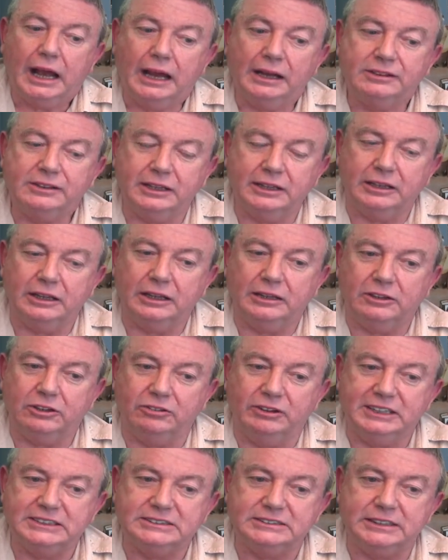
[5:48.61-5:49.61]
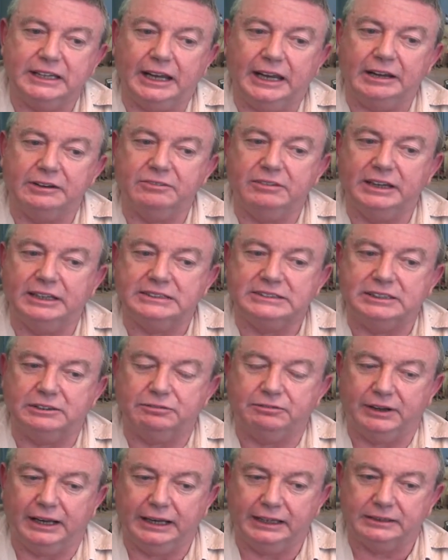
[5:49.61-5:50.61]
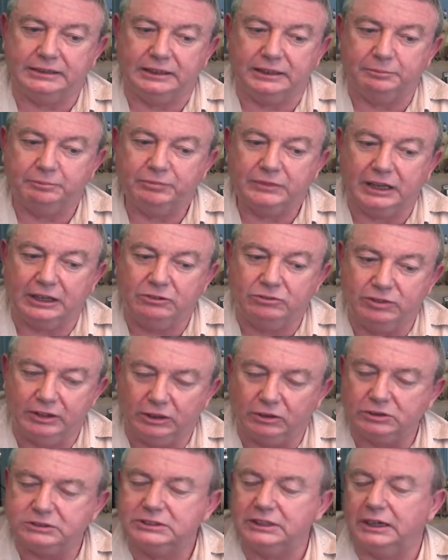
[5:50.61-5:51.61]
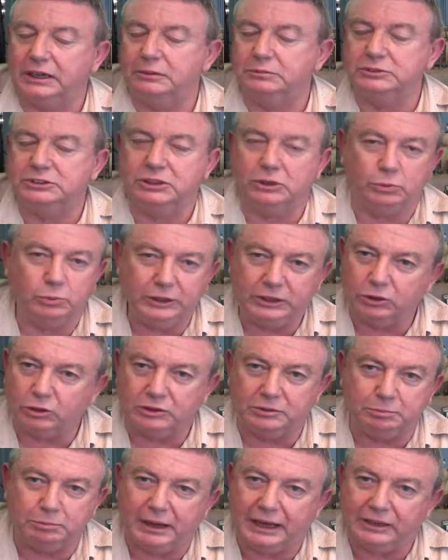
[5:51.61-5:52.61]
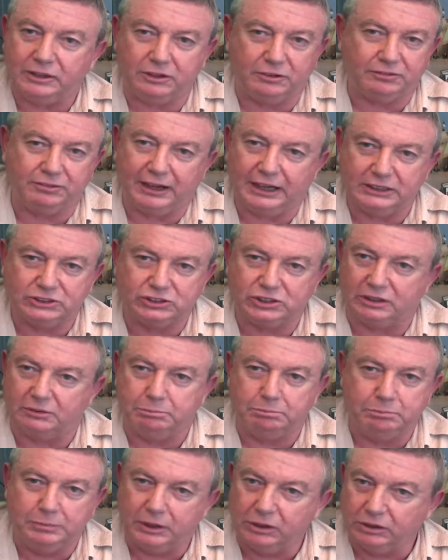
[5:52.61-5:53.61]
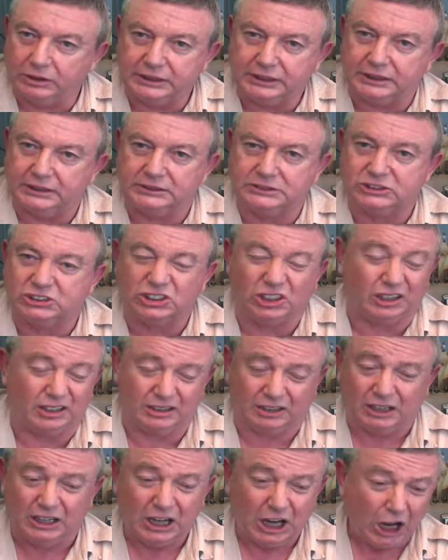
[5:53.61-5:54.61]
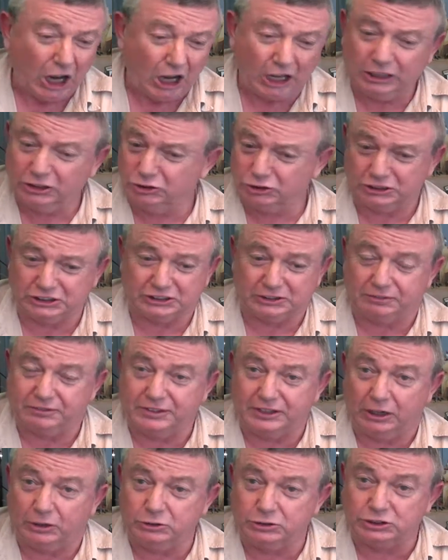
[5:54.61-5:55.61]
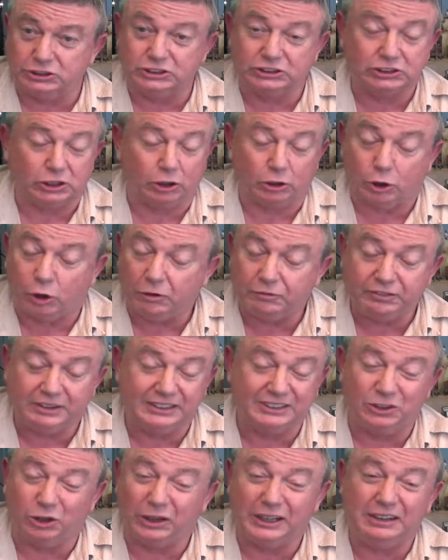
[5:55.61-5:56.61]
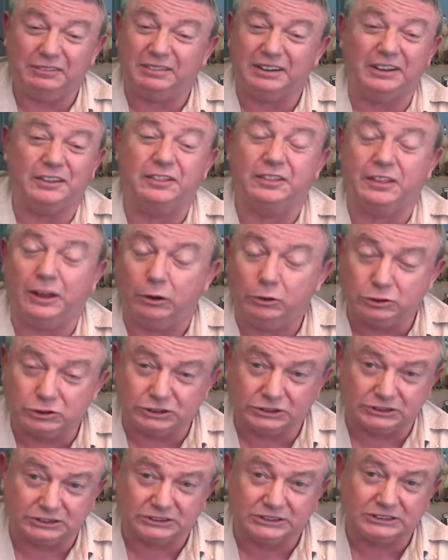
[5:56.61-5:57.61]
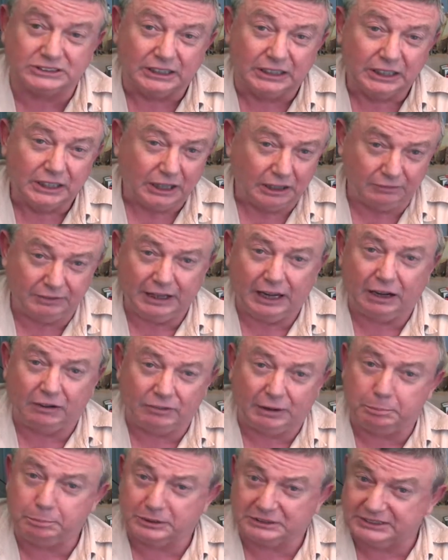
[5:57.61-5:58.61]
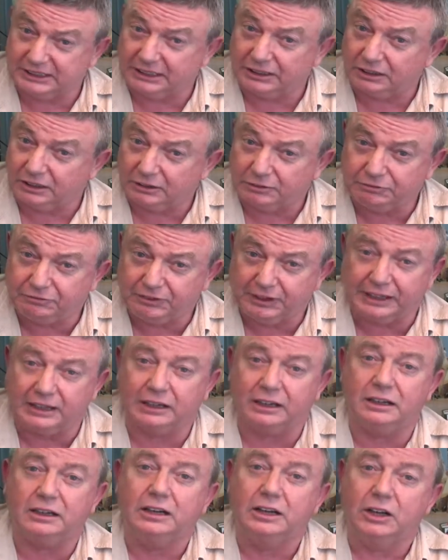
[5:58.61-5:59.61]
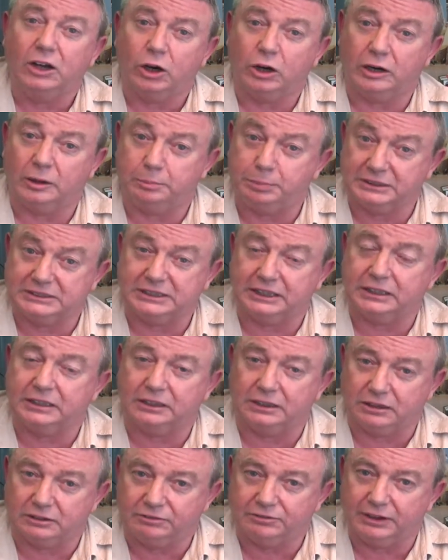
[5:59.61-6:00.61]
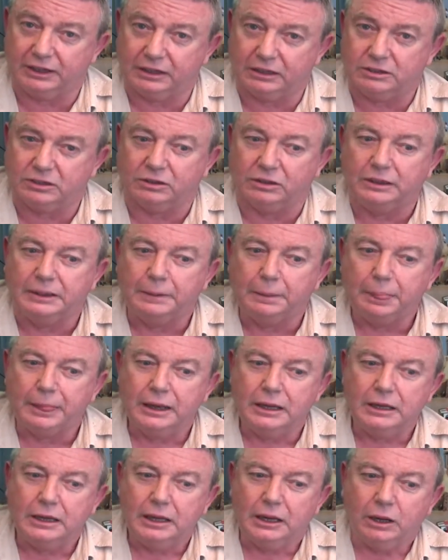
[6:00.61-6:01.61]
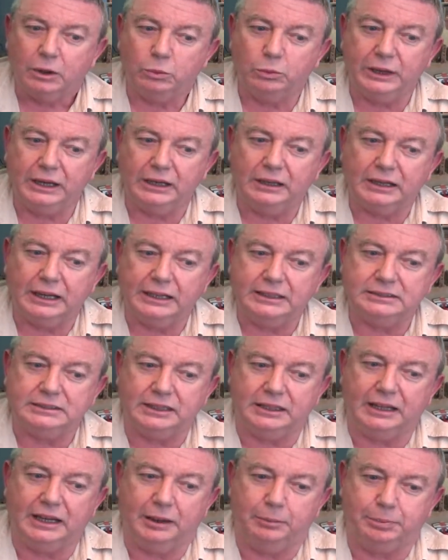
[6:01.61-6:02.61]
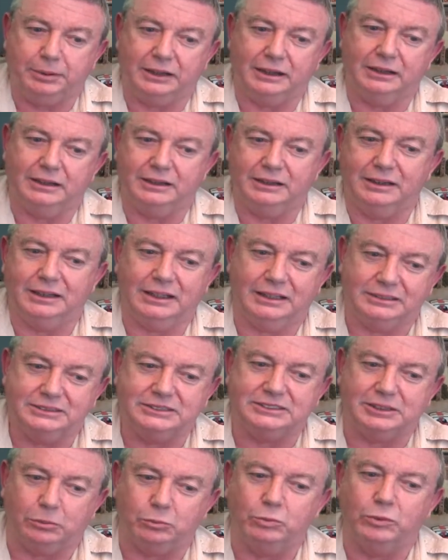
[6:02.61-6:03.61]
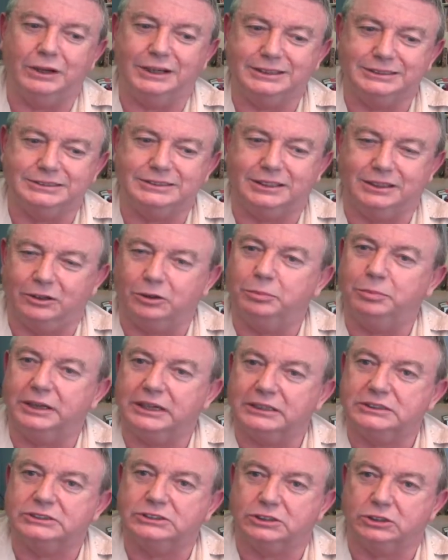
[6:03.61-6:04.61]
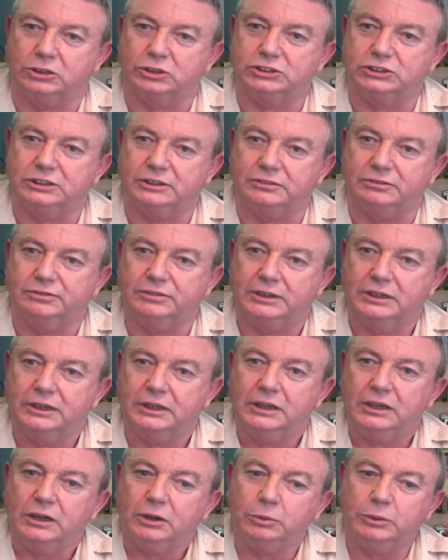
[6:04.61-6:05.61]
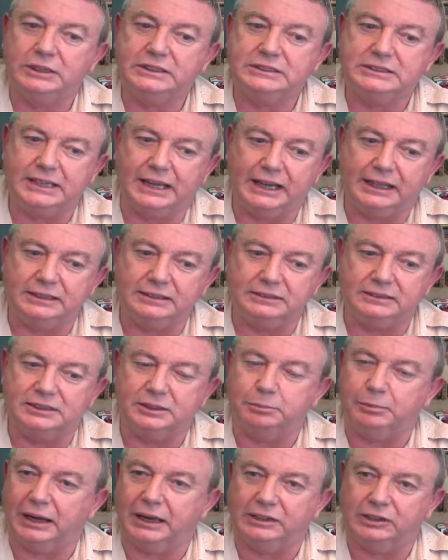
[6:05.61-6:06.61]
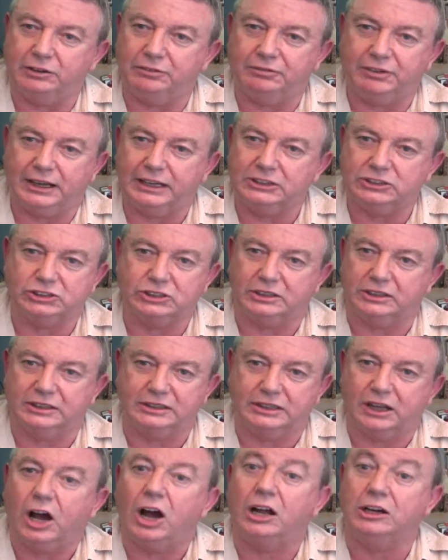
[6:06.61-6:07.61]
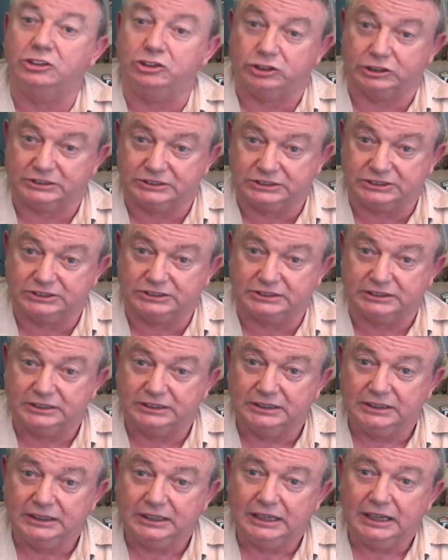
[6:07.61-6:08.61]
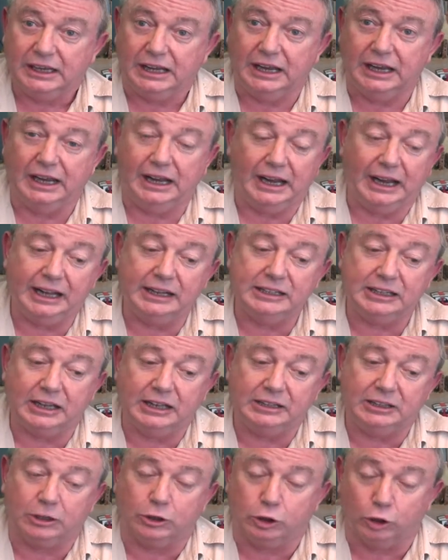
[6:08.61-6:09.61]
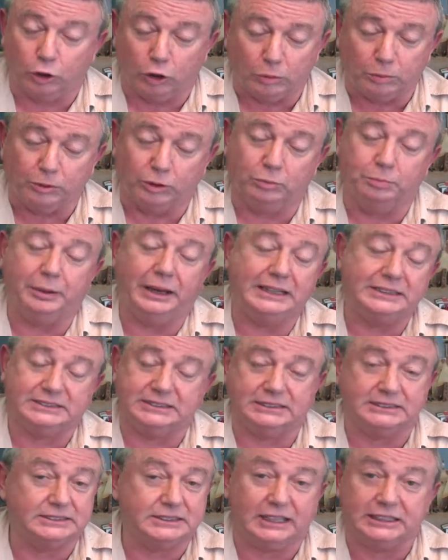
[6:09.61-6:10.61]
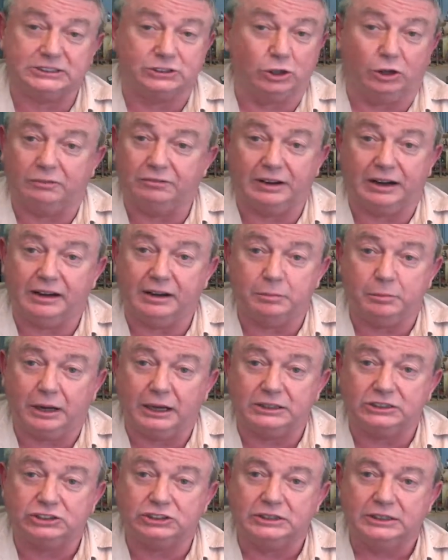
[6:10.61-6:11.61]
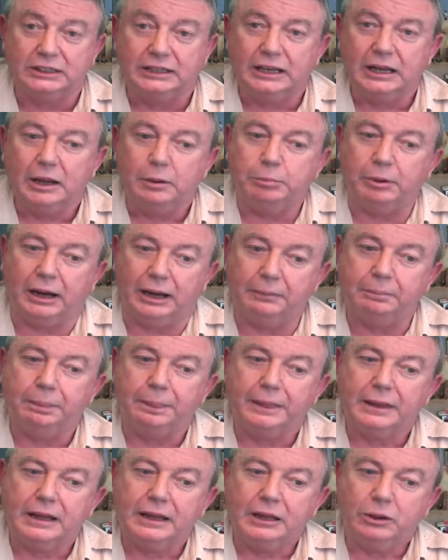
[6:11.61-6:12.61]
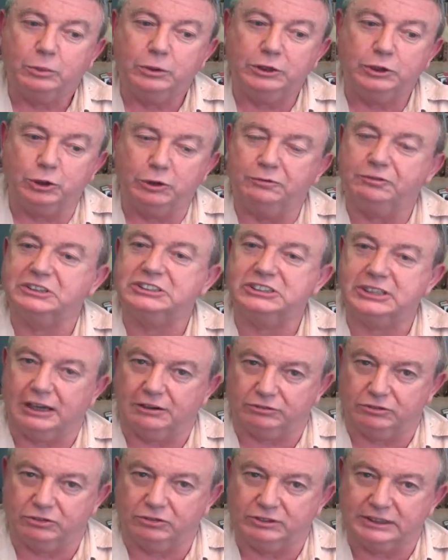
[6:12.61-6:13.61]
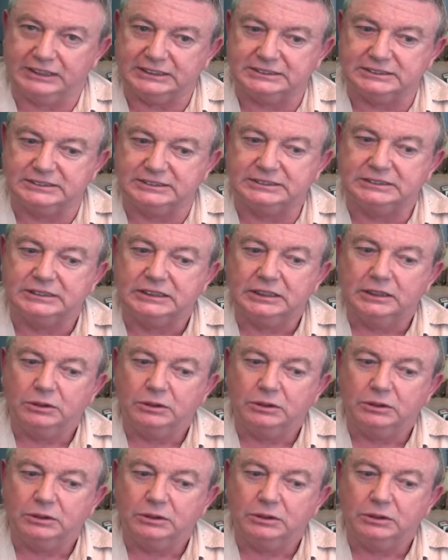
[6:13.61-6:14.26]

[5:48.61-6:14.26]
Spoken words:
I think that the reason, Henry, is the fact that in real terms we don't manufacture millions or hundreds of thousands, or often not even thousands of a particular figure or a particular vehicle. We like to keep it in some ways a little bit exclusive. We tend to manufacture it in the hundreds. And on a global basis, that's not very much, but we do it for several reasons.